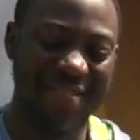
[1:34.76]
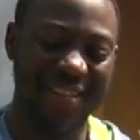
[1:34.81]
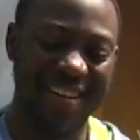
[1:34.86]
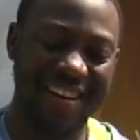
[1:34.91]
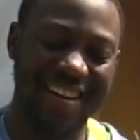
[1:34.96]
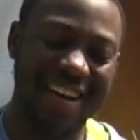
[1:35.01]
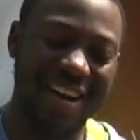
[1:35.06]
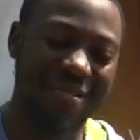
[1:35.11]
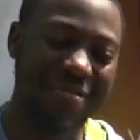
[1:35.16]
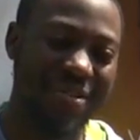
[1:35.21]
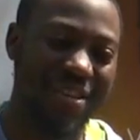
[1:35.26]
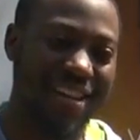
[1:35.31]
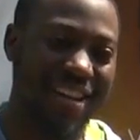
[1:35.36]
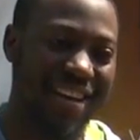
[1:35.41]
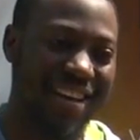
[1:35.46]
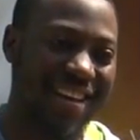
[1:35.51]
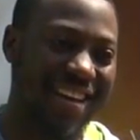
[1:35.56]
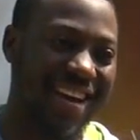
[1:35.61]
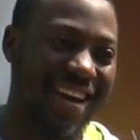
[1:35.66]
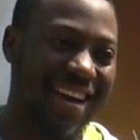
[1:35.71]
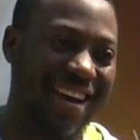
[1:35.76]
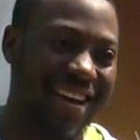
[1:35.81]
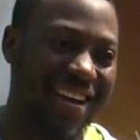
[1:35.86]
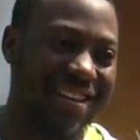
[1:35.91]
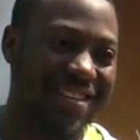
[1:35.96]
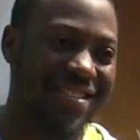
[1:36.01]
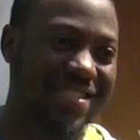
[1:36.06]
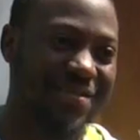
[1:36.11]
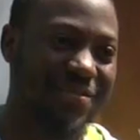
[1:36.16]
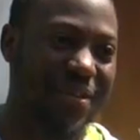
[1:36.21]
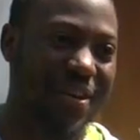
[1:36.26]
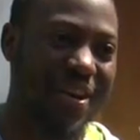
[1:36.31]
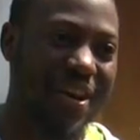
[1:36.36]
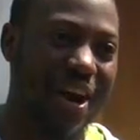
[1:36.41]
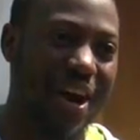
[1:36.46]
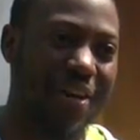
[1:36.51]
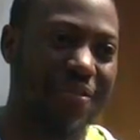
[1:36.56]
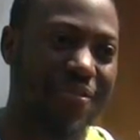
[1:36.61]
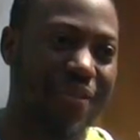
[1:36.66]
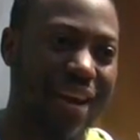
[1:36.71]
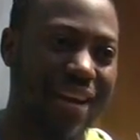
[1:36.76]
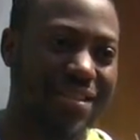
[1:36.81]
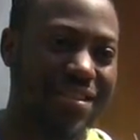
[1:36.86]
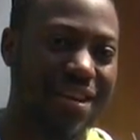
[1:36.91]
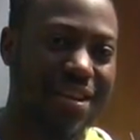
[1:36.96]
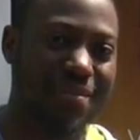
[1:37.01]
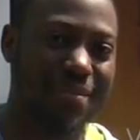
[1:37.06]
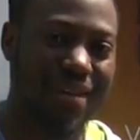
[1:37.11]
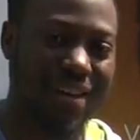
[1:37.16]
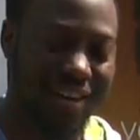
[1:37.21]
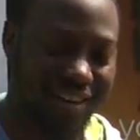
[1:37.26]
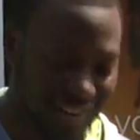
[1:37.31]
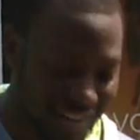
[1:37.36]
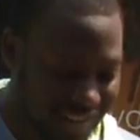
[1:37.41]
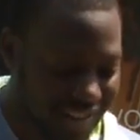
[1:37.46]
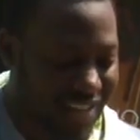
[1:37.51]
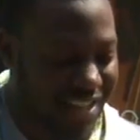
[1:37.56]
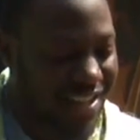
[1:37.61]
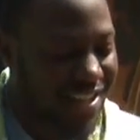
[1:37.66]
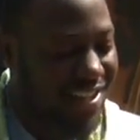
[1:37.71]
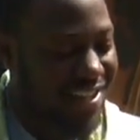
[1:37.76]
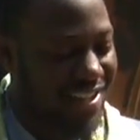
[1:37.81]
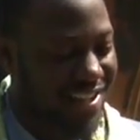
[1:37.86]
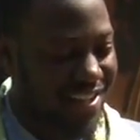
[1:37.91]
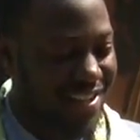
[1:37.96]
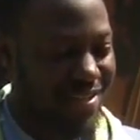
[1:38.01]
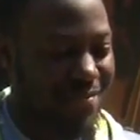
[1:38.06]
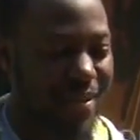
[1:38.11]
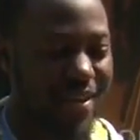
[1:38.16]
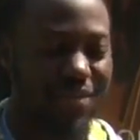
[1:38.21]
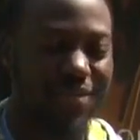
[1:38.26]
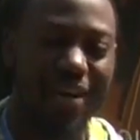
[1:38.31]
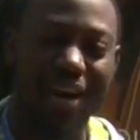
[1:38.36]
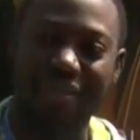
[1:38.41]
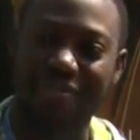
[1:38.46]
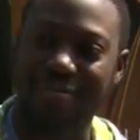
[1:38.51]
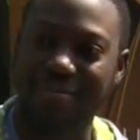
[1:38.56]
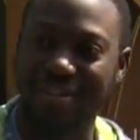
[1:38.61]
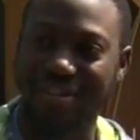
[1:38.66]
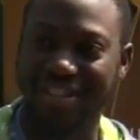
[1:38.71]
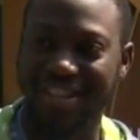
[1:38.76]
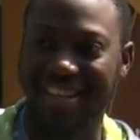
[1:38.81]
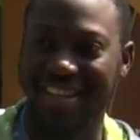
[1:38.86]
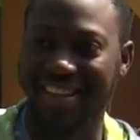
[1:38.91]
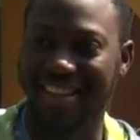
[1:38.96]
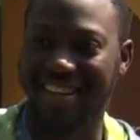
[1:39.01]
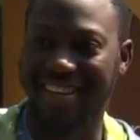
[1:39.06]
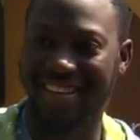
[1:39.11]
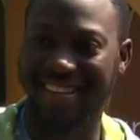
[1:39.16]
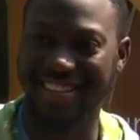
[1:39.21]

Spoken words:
But alhamdulillah, yeah, it's a very hard factor, but make dua for me, inshallah.